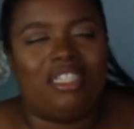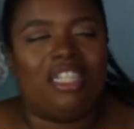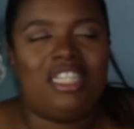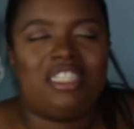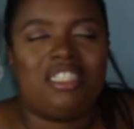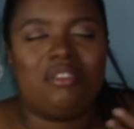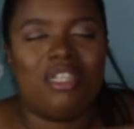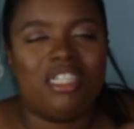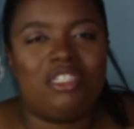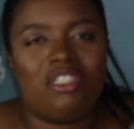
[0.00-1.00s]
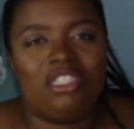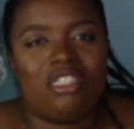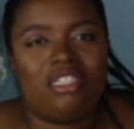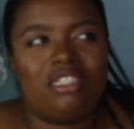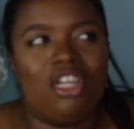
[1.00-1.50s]
Let's
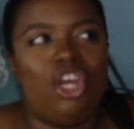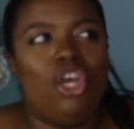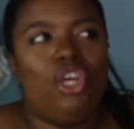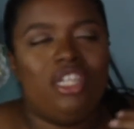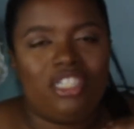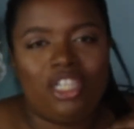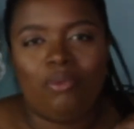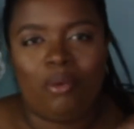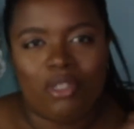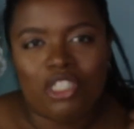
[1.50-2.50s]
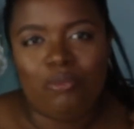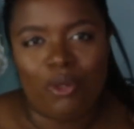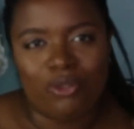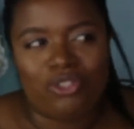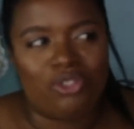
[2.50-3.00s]
just sit where we're
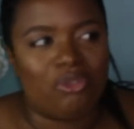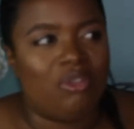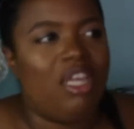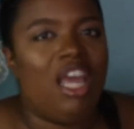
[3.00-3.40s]
supposed to